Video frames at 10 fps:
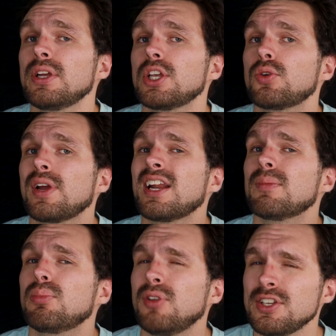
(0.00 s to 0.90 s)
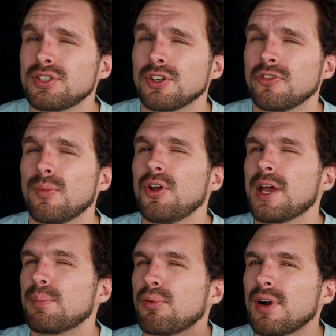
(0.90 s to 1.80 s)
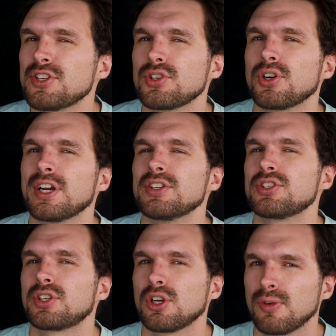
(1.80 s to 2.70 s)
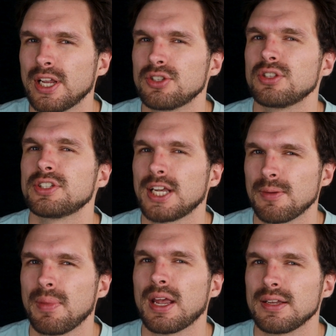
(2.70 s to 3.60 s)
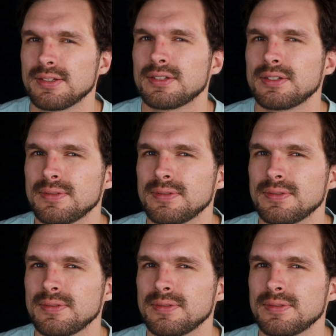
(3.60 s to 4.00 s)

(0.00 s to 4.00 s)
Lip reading: going to create a blister from all that pressure in scurrying to second base.